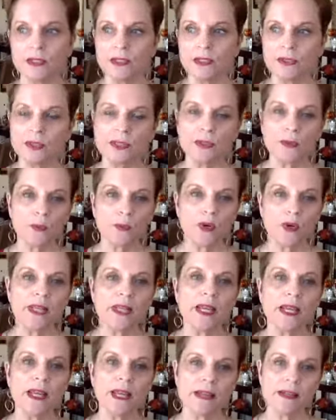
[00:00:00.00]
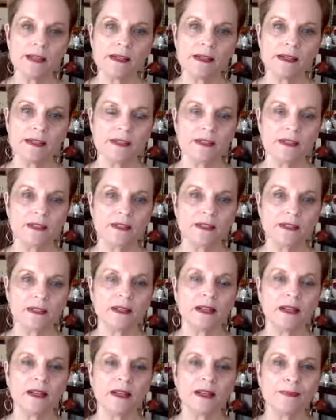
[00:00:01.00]
on the one hand,
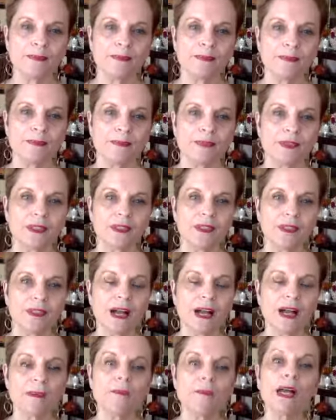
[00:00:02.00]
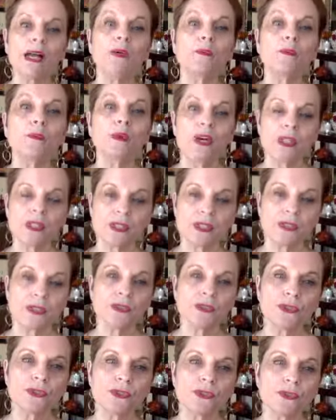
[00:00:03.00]
I might want
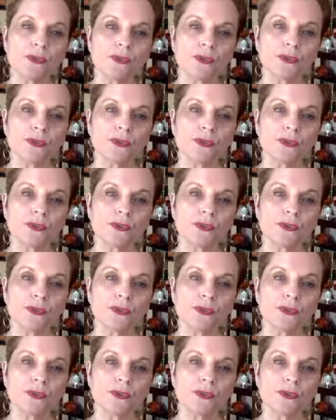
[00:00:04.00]
to